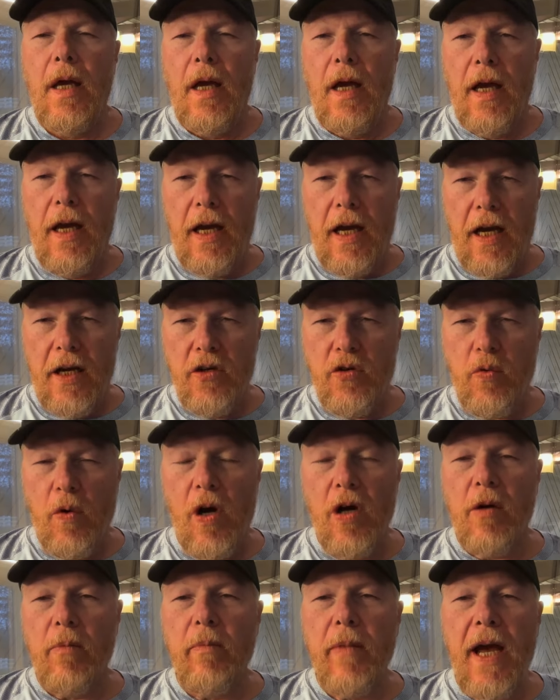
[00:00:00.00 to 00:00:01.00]
Hey guys,
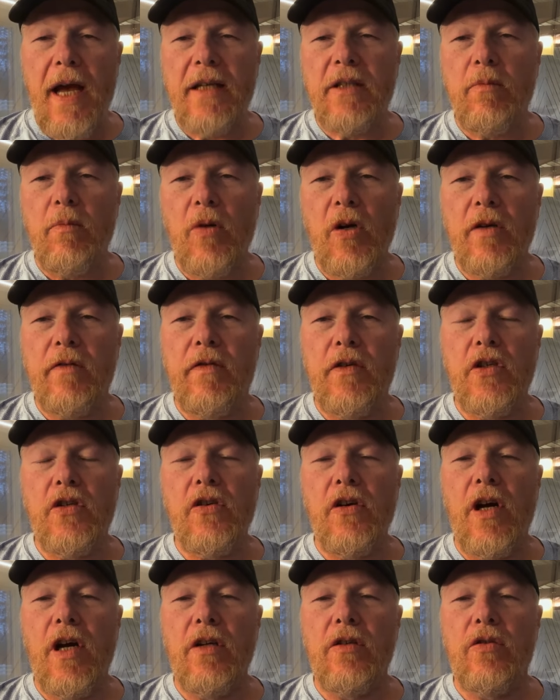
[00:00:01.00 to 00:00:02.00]
welcome back to Mark
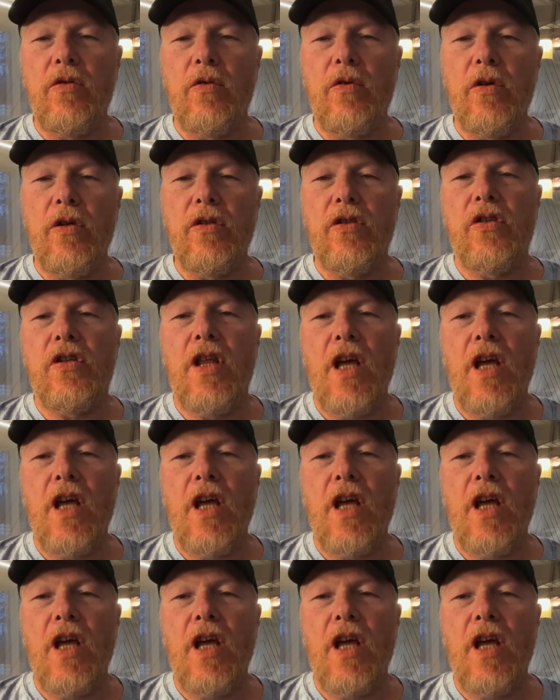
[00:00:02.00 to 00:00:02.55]
Fisher Outdoors.